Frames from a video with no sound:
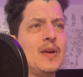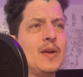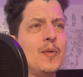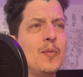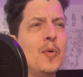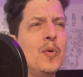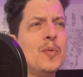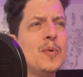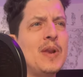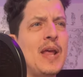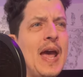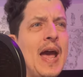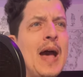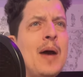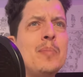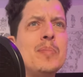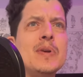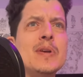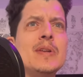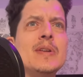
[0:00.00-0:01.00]
What would
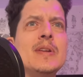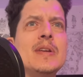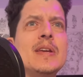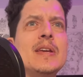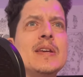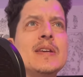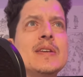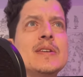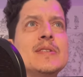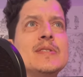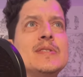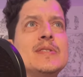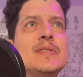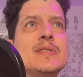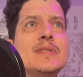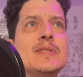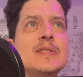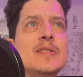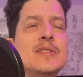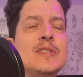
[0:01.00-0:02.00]
happen is
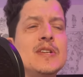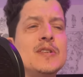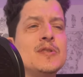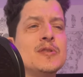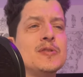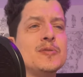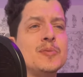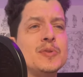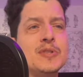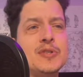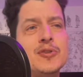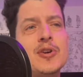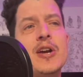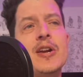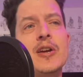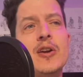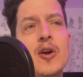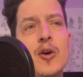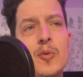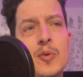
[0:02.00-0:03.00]
the teachers would try to
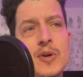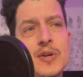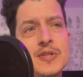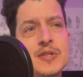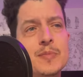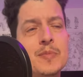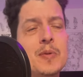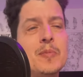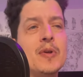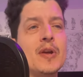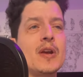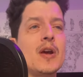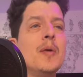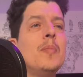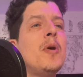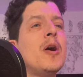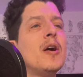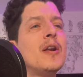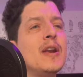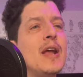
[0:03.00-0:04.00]
coerce him. They'd be like, come
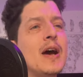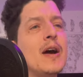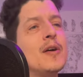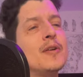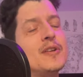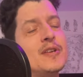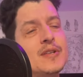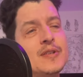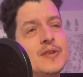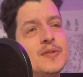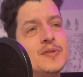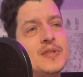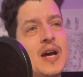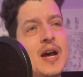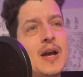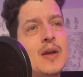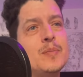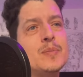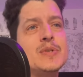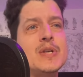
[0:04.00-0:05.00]
on now, you know,
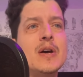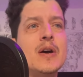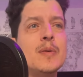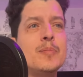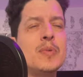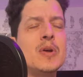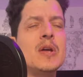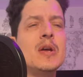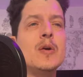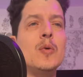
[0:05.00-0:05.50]
time's up.